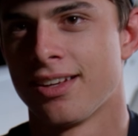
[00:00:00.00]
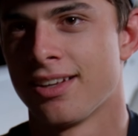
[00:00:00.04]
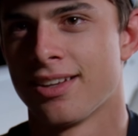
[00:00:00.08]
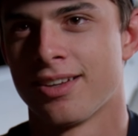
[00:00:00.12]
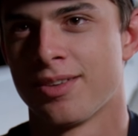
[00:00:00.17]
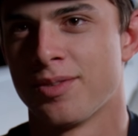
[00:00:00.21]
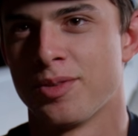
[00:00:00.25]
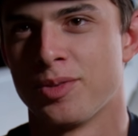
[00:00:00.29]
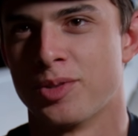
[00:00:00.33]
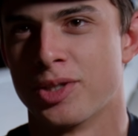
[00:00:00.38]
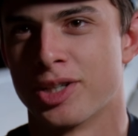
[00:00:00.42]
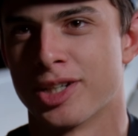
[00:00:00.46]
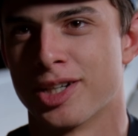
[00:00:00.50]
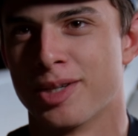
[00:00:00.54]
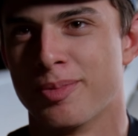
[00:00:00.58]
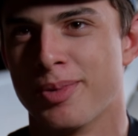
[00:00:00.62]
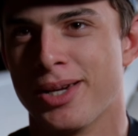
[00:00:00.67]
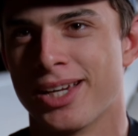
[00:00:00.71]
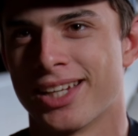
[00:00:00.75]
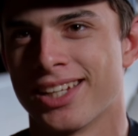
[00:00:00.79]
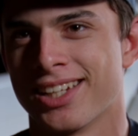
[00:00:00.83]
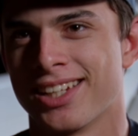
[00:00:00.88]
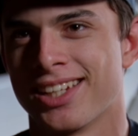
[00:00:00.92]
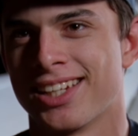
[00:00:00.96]
we weren't gonna
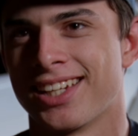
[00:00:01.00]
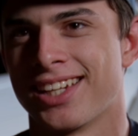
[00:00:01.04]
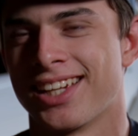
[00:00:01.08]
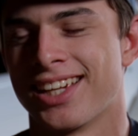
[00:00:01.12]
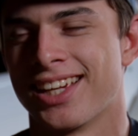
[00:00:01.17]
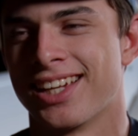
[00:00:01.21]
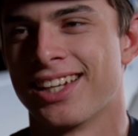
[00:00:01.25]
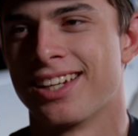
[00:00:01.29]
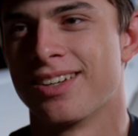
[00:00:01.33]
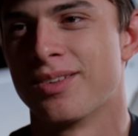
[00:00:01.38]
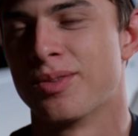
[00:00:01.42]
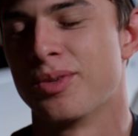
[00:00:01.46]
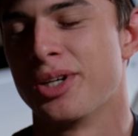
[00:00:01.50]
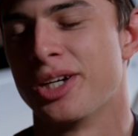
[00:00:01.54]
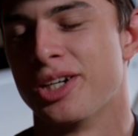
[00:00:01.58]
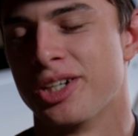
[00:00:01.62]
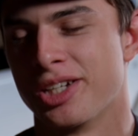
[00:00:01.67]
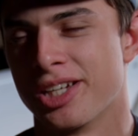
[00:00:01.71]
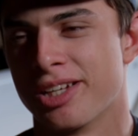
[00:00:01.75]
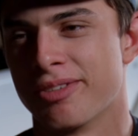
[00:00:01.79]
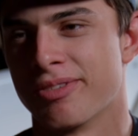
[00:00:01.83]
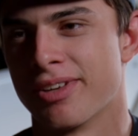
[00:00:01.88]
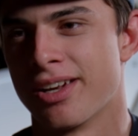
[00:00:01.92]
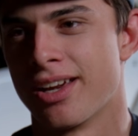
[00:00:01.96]
make it, and rear
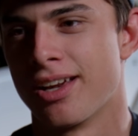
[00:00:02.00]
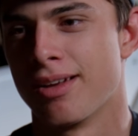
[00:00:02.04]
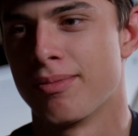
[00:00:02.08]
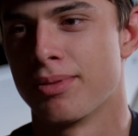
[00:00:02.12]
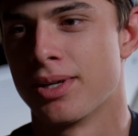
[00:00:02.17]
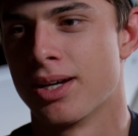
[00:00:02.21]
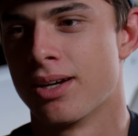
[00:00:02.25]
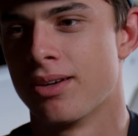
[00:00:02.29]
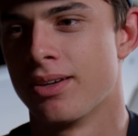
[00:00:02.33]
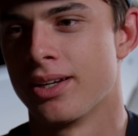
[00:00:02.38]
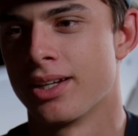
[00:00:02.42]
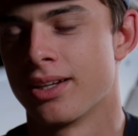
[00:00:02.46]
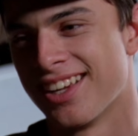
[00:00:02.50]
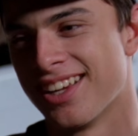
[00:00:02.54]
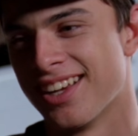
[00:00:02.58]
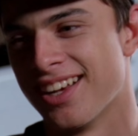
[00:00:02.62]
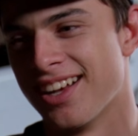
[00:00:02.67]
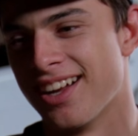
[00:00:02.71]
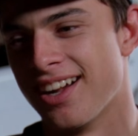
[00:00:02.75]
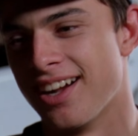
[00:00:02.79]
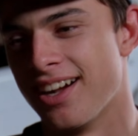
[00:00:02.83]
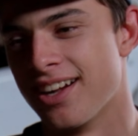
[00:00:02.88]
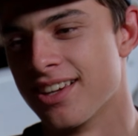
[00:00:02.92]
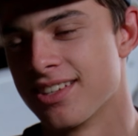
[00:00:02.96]
diff ended up going.
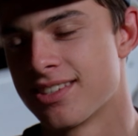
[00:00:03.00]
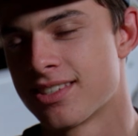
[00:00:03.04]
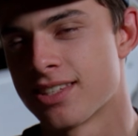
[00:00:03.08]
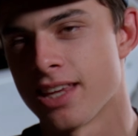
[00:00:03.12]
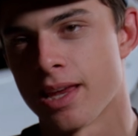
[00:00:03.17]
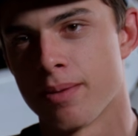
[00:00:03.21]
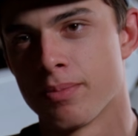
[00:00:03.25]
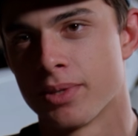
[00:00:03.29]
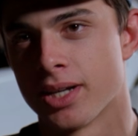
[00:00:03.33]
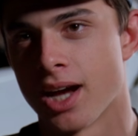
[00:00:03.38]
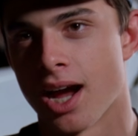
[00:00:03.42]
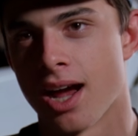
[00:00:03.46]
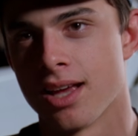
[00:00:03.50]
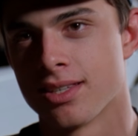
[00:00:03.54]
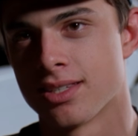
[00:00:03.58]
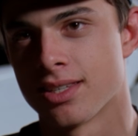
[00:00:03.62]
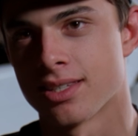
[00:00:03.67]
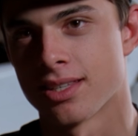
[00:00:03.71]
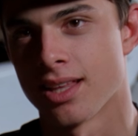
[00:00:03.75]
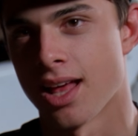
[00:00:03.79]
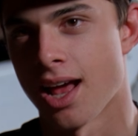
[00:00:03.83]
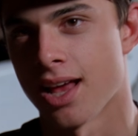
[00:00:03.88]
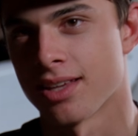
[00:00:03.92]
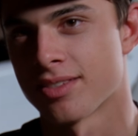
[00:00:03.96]
Same guys as
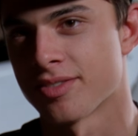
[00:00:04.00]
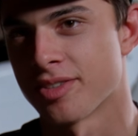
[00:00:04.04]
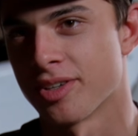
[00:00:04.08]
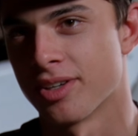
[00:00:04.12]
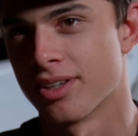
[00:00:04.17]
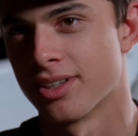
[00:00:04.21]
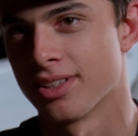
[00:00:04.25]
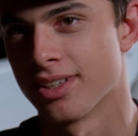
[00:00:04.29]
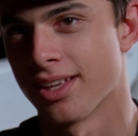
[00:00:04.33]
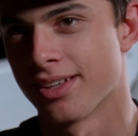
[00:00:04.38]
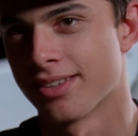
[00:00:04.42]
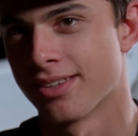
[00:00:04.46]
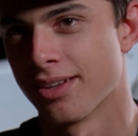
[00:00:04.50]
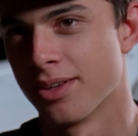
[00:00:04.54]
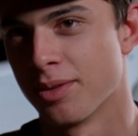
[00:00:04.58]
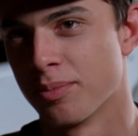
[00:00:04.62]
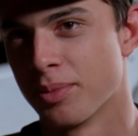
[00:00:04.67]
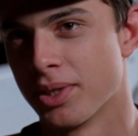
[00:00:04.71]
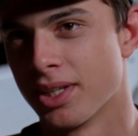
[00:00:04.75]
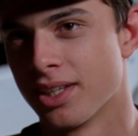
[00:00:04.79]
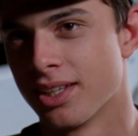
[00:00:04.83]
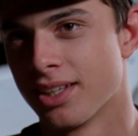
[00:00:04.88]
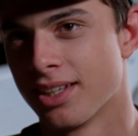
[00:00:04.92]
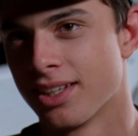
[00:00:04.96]
last year that towed me.
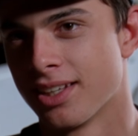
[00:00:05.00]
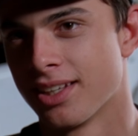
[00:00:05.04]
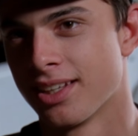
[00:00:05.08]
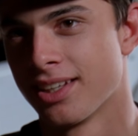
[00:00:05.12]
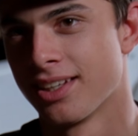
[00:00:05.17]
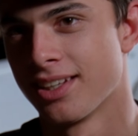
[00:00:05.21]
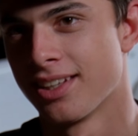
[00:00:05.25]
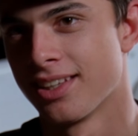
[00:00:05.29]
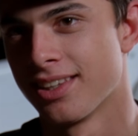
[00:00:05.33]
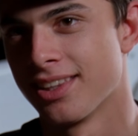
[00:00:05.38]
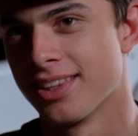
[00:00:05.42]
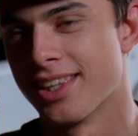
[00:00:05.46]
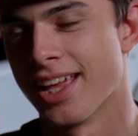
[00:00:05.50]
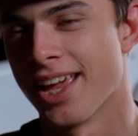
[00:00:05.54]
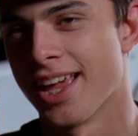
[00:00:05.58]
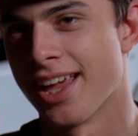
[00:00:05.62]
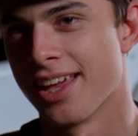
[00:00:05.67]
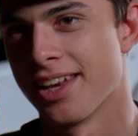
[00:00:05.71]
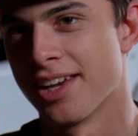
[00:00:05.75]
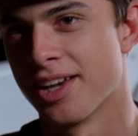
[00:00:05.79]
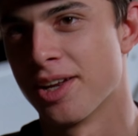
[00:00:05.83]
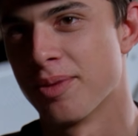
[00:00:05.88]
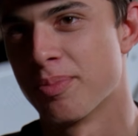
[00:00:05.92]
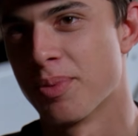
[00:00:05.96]
Okay. They
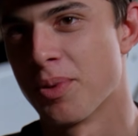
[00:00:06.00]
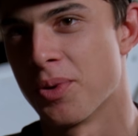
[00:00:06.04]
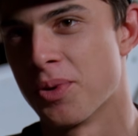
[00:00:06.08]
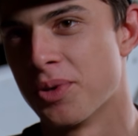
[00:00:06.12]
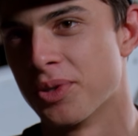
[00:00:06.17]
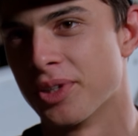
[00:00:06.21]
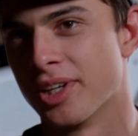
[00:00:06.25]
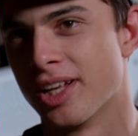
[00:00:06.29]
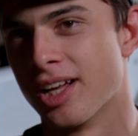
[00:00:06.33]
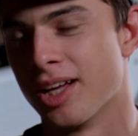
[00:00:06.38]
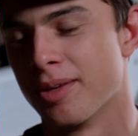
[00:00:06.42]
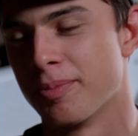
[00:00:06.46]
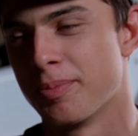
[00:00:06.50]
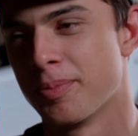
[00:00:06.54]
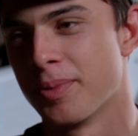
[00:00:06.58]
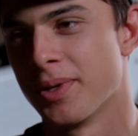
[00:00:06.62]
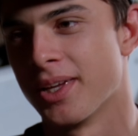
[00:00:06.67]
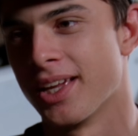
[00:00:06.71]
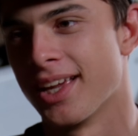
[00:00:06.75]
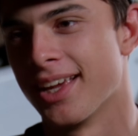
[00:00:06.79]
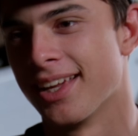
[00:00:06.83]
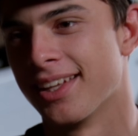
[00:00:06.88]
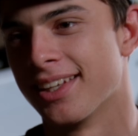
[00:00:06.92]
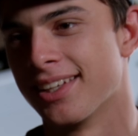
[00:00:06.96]
ended up pulling up,
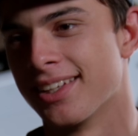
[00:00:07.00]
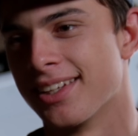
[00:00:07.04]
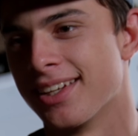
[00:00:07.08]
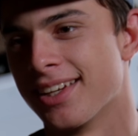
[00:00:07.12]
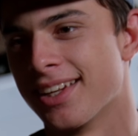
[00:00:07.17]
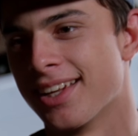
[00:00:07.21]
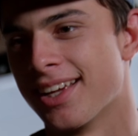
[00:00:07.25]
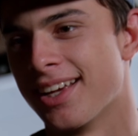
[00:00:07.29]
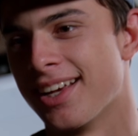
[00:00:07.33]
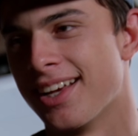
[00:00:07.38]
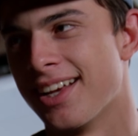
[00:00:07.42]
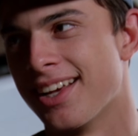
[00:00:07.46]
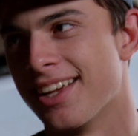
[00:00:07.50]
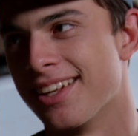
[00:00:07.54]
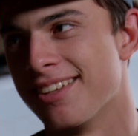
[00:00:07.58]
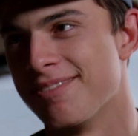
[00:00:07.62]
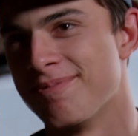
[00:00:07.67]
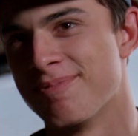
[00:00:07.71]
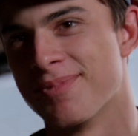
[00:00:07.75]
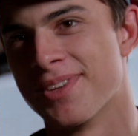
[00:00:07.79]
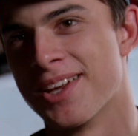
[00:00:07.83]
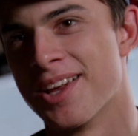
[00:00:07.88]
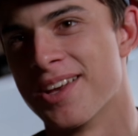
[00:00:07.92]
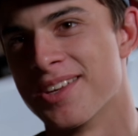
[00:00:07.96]
and
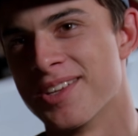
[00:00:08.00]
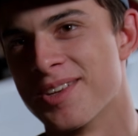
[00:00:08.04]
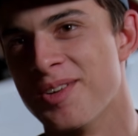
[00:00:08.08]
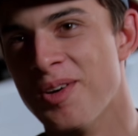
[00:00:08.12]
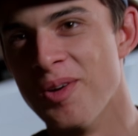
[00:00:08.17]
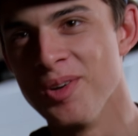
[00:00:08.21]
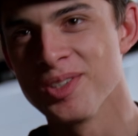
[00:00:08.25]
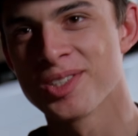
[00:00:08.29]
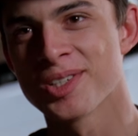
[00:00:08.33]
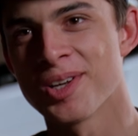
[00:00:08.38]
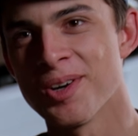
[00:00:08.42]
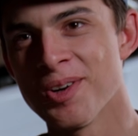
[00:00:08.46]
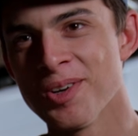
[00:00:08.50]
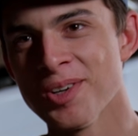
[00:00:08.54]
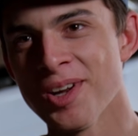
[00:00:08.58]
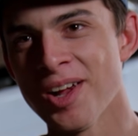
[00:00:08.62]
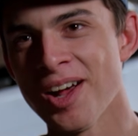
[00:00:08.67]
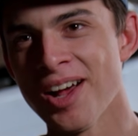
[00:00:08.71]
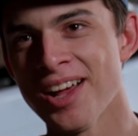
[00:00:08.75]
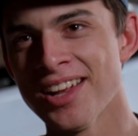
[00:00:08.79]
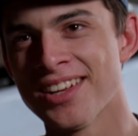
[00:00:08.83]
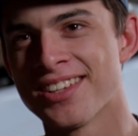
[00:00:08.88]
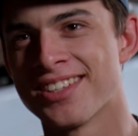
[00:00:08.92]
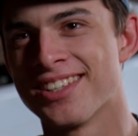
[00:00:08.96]
like, what's going
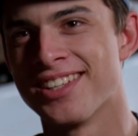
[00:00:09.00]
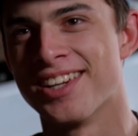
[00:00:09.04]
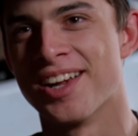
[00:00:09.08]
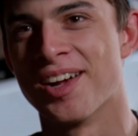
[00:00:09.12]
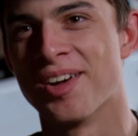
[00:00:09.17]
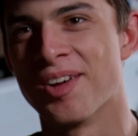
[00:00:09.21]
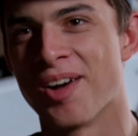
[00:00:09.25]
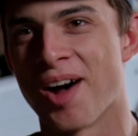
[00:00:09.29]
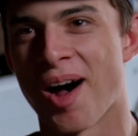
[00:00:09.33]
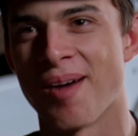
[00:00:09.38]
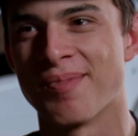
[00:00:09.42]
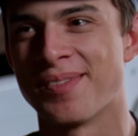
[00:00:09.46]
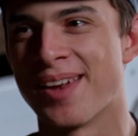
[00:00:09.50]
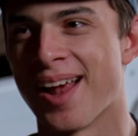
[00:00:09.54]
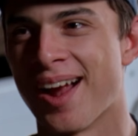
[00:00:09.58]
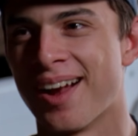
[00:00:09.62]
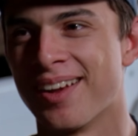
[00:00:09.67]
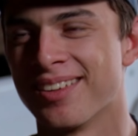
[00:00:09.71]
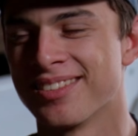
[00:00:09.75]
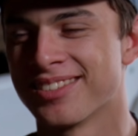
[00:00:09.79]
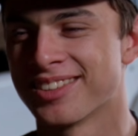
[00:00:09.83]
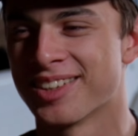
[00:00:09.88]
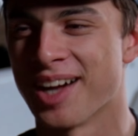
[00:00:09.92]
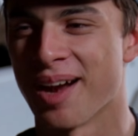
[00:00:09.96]
on? Hopped
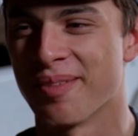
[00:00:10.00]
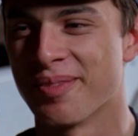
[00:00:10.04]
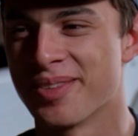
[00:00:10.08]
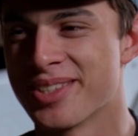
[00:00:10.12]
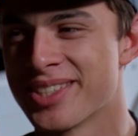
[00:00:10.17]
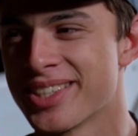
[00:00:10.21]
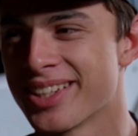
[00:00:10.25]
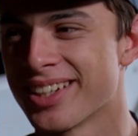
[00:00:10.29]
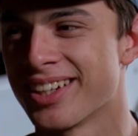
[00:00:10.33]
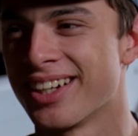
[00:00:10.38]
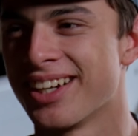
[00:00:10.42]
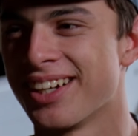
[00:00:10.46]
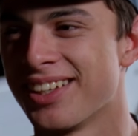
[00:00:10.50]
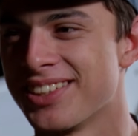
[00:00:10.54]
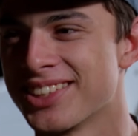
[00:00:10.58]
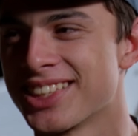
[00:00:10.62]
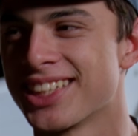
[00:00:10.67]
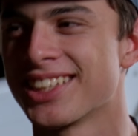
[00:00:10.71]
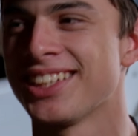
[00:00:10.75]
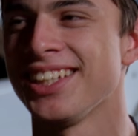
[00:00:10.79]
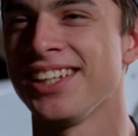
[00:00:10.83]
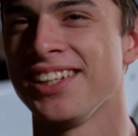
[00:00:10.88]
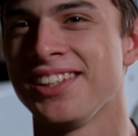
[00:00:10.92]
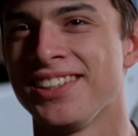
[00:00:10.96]
out, grabbed a cigarette. I was
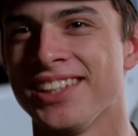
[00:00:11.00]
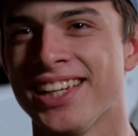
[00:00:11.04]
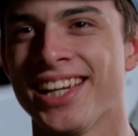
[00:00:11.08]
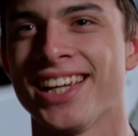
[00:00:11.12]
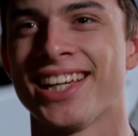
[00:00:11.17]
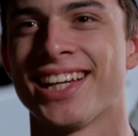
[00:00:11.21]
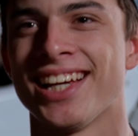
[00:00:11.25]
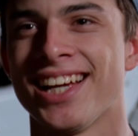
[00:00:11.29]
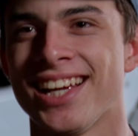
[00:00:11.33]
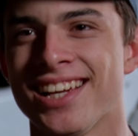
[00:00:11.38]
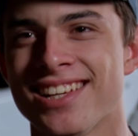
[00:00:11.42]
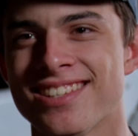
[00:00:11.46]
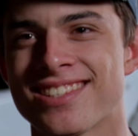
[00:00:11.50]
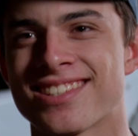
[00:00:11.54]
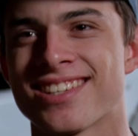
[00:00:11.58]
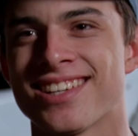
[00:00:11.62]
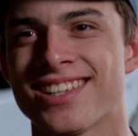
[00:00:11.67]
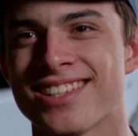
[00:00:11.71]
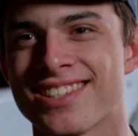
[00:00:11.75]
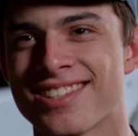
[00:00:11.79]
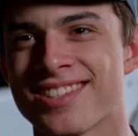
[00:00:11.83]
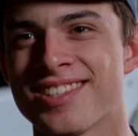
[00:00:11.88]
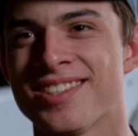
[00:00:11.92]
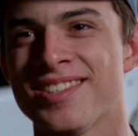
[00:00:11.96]
like, oh, hey guys, good
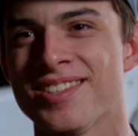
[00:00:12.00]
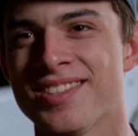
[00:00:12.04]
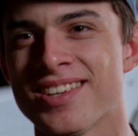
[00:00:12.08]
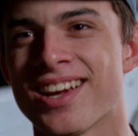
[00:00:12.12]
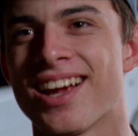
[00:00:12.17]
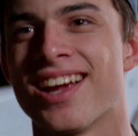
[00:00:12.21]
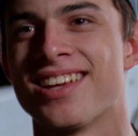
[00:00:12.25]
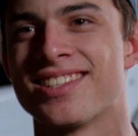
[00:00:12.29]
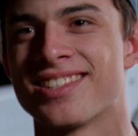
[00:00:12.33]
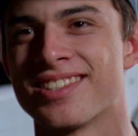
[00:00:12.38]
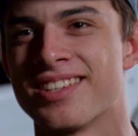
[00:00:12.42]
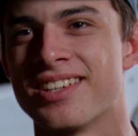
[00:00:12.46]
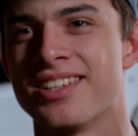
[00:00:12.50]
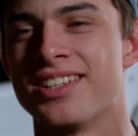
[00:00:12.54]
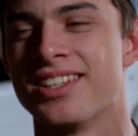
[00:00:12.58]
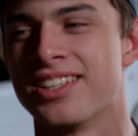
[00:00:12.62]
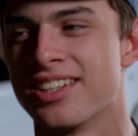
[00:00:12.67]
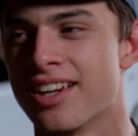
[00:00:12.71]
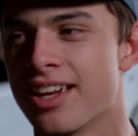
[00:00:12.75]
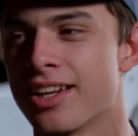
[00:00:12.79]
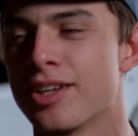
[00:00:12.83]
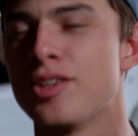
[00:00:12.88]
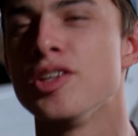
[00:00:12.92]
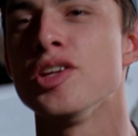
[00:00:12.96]
to see you guys here. And they're
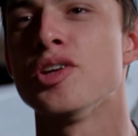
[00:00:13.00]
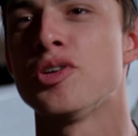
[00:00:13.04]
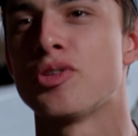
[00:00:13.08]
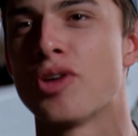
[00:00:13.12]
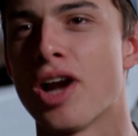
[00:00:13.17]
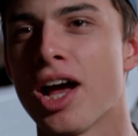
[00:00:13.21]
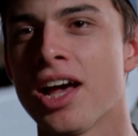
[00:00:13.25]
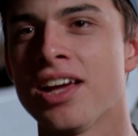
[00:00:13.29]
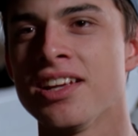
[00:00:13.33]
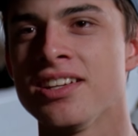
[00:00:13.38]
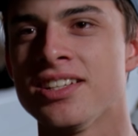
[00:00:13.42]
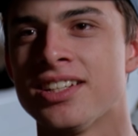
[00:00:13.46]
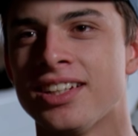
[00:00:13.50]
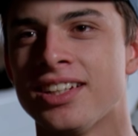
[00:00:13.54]
like, you need a ride?